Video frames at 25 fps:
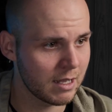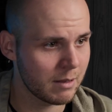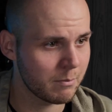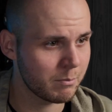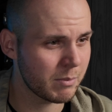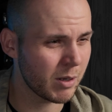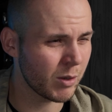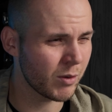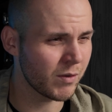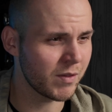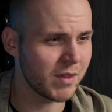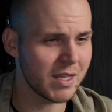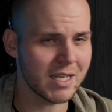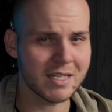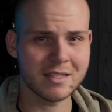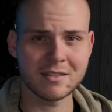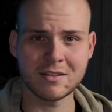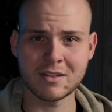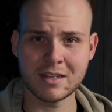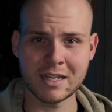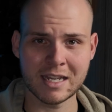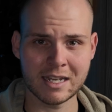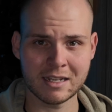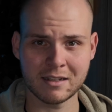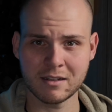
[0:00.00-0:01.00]
But with this,
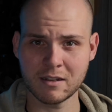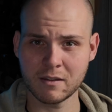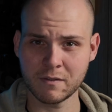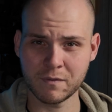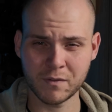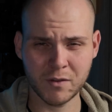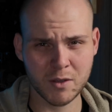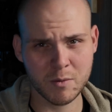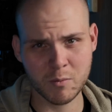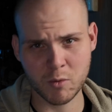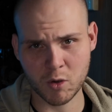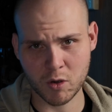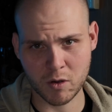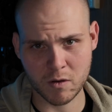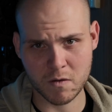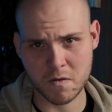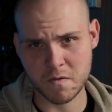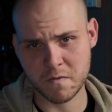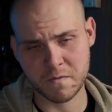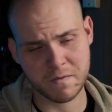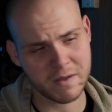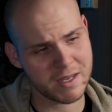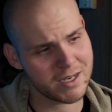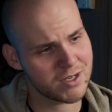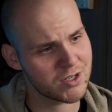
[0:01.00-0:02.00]
you get a few more
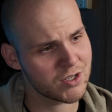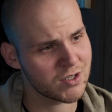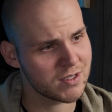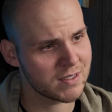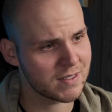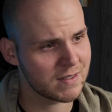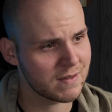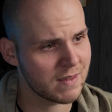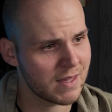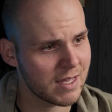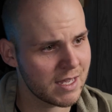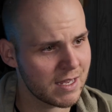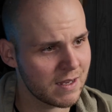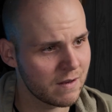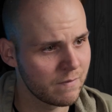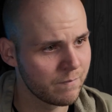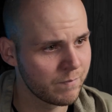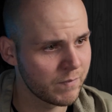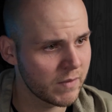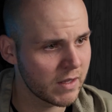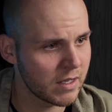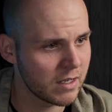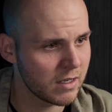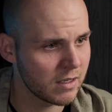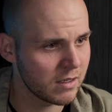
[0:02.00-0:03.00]
features in there.
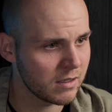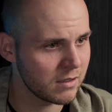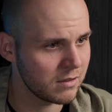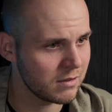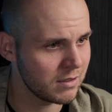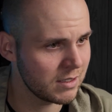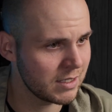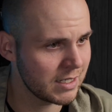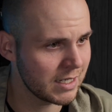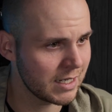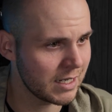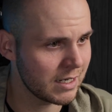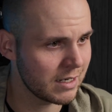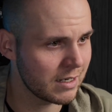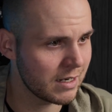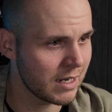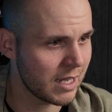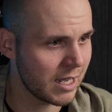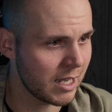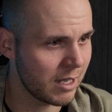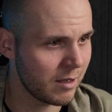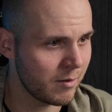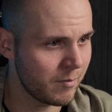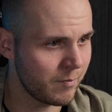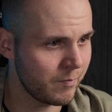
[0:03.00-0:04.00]
You get
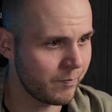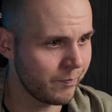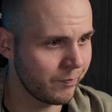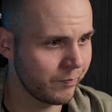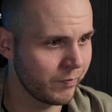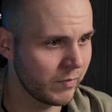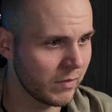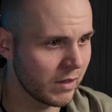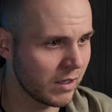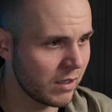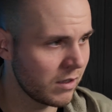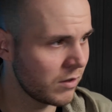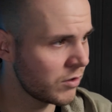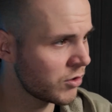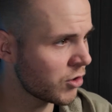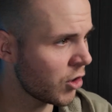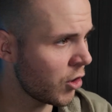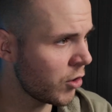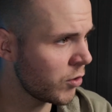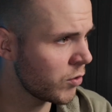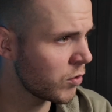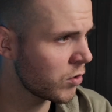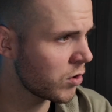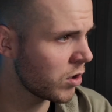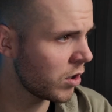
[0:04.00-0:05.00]

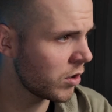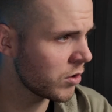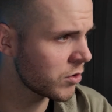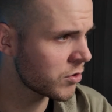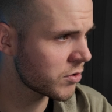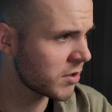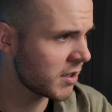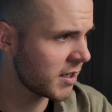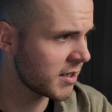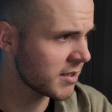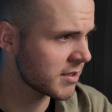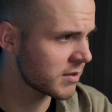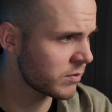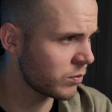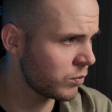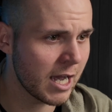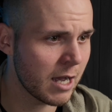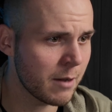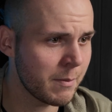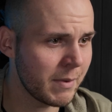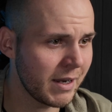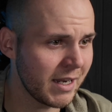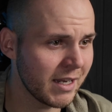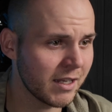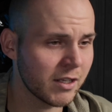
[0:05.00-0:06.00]
tonal contrast,
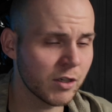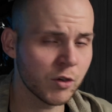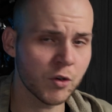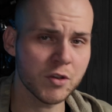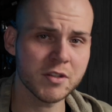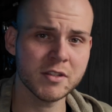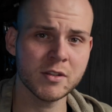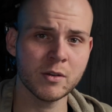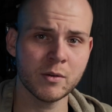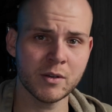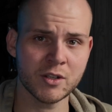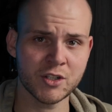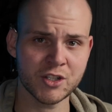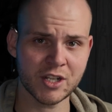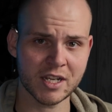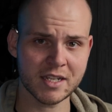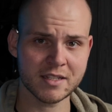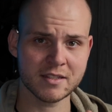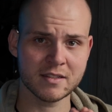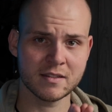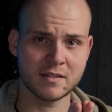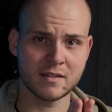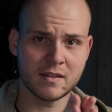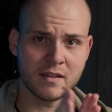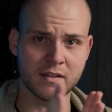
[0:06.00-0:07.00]
and you can also
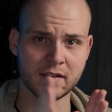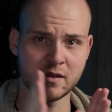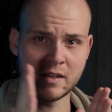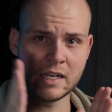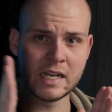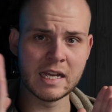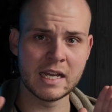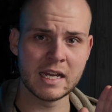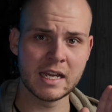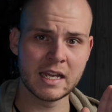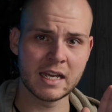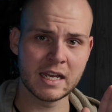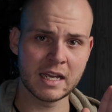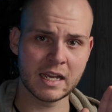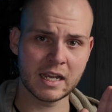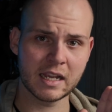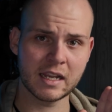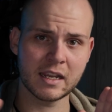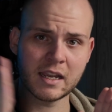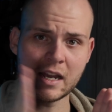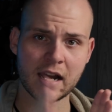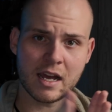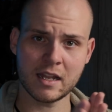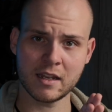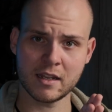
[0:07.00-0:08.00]
adjust the
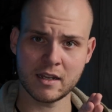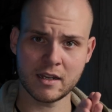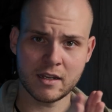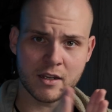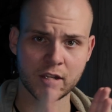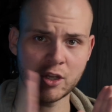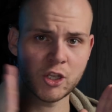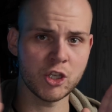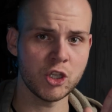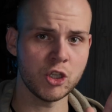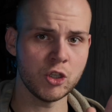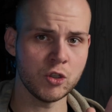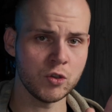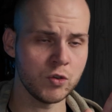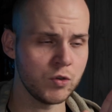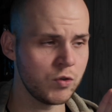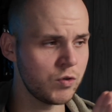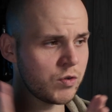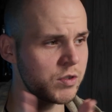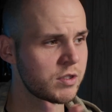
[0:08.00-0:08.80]
color hue.